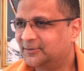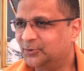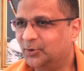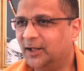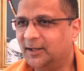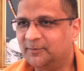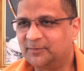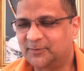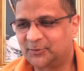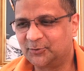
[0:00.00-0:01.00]
You will
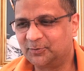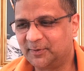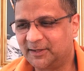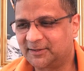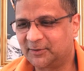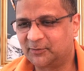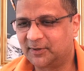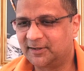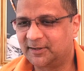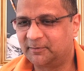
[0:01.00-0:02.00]
help to make the
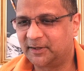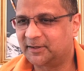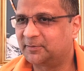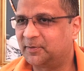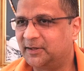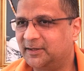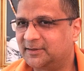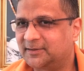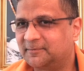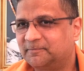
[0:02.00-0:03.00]
world a better
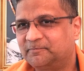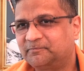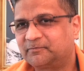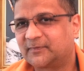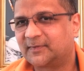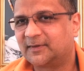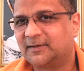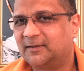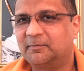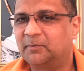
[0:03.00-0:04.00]
place.
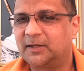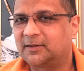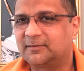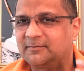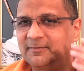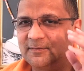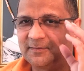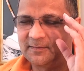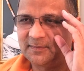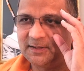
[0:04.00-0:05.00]
But
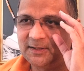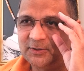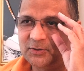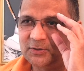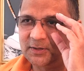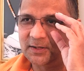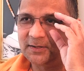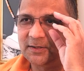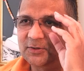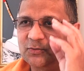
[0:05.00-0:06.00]
these
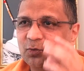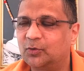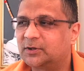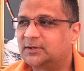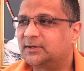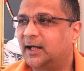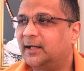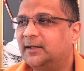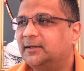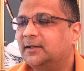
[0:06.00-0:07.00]
reasons won't
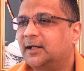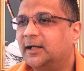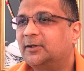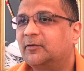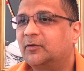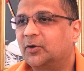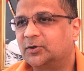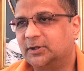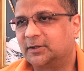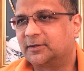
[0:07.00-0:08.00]
stand in the light of
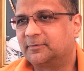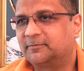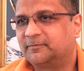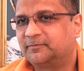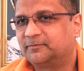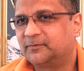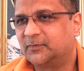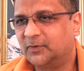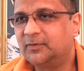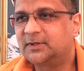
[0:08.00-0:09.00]
logic.
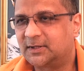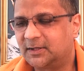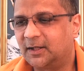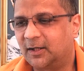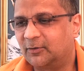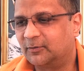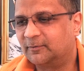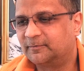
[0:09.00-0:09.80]
We will see how.